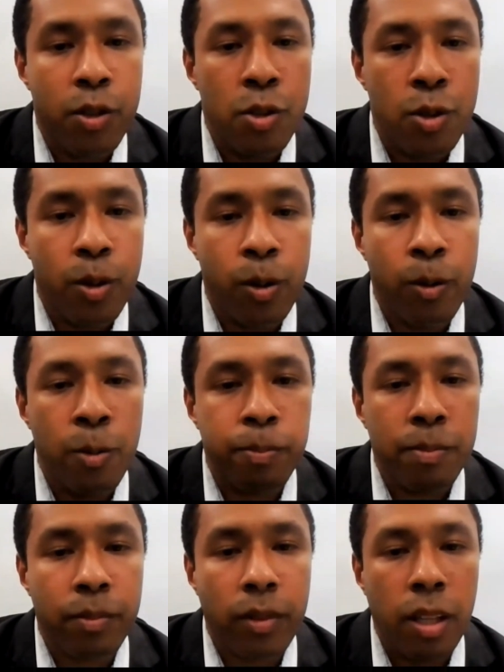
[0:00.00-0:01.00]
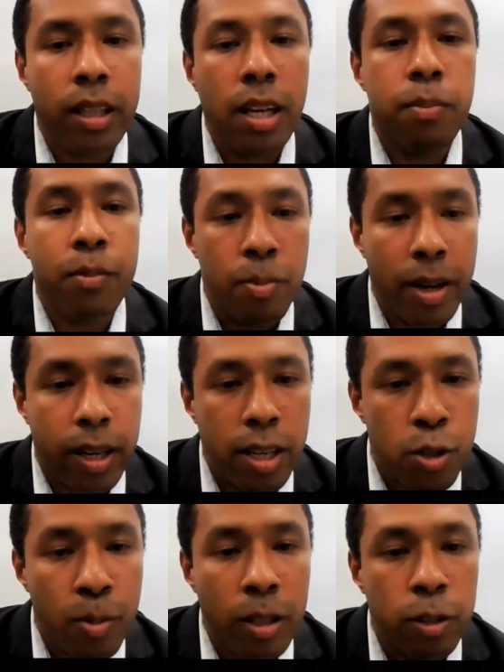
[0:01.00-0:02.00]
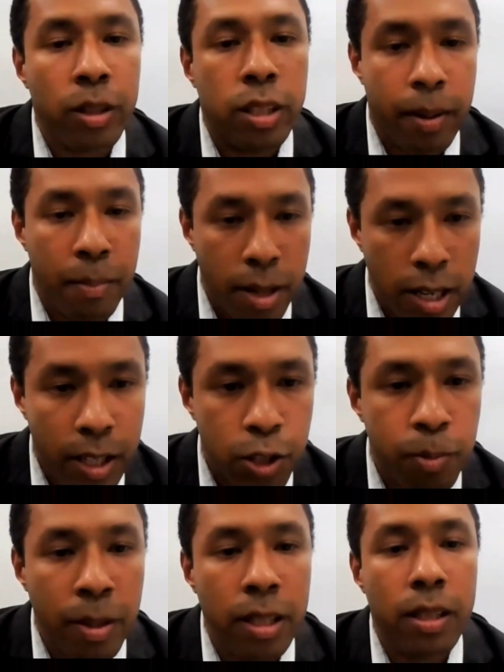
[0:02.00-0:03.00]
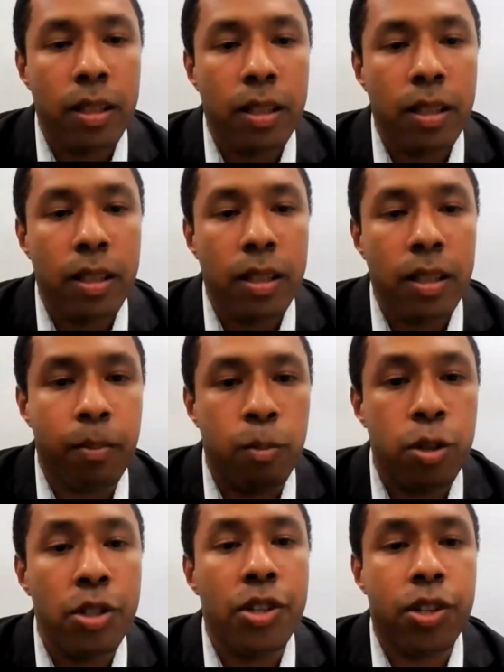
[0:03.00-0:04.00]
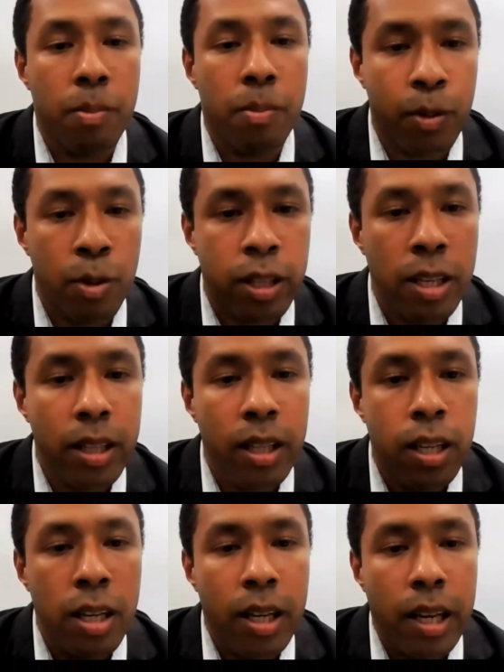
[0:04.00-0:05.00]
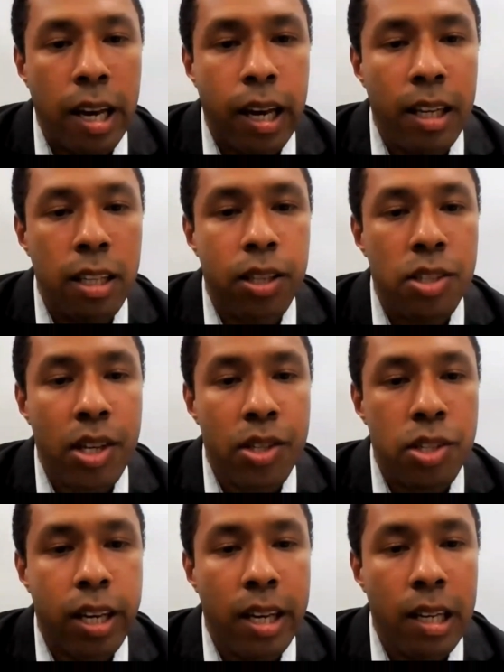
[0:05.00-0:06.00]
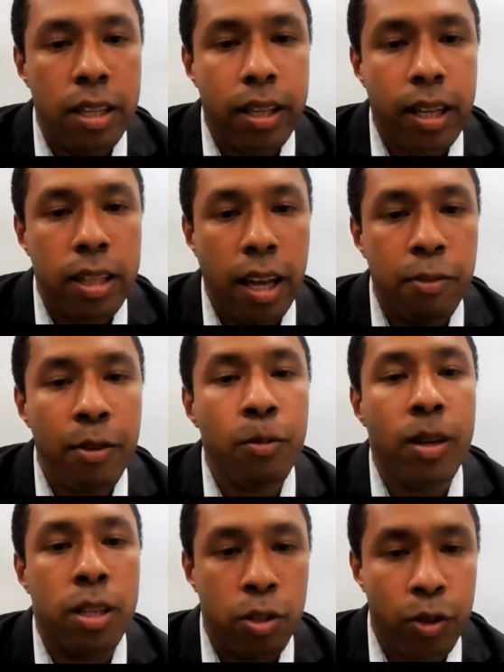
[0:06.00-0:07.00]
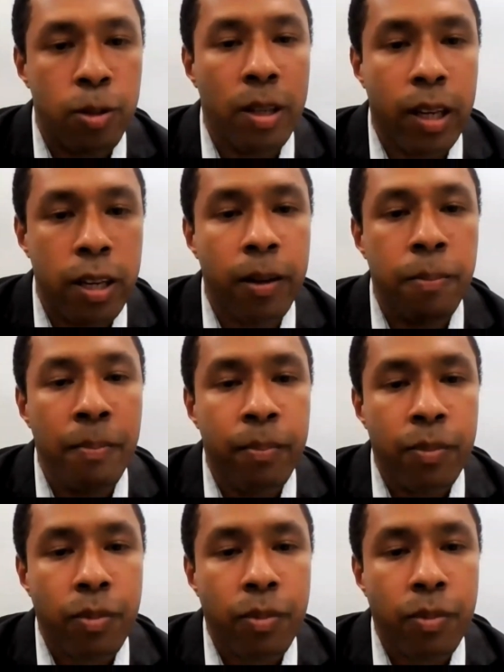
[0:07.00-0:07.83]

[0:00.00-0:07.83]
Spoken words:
So it comes back as well to time management, which is important. And it is a skill that everyone should learn.